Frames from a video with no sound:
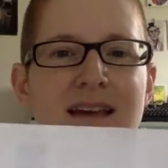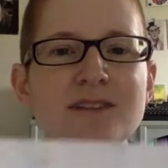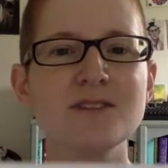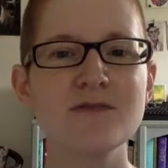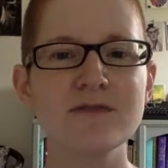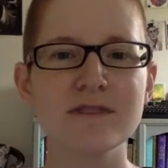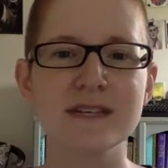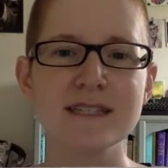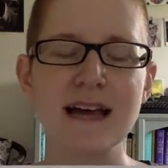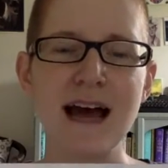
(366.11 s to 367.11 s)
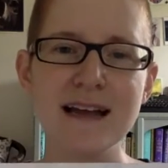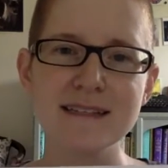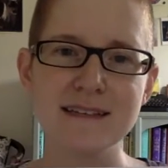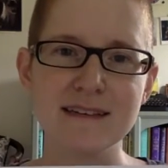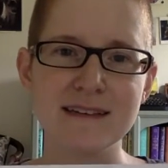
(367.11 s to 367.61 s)
Toothless as
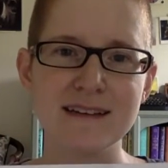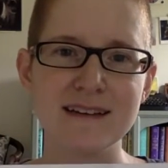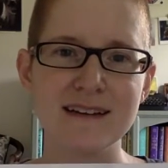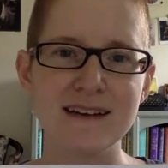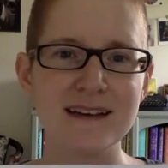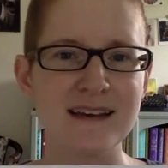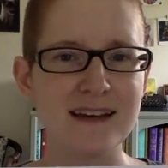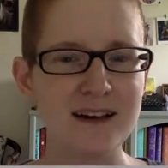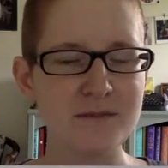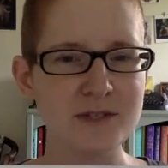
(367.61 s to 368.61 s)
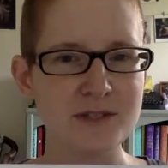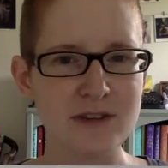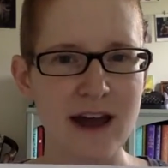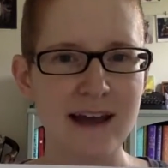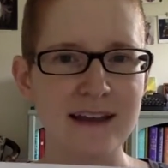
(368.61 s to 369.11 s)
in Hiccup's
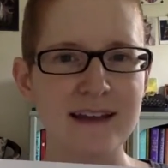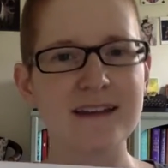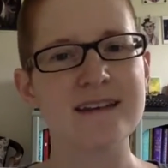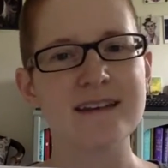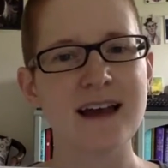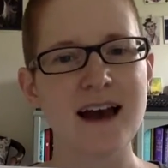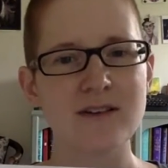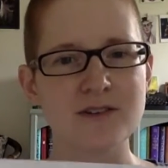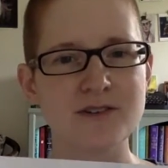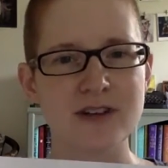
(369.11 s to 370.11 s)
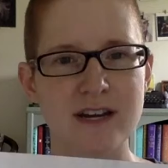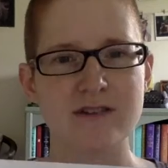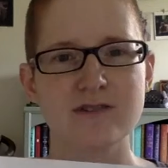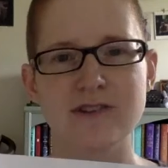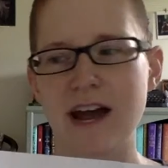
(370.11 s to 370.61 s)
dragon in How to Train
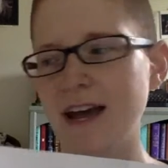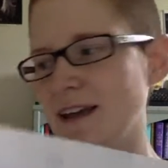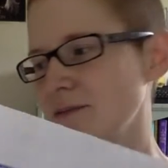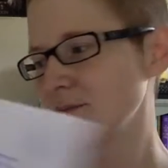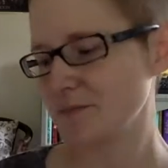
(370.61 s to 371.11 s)
Your Dragon,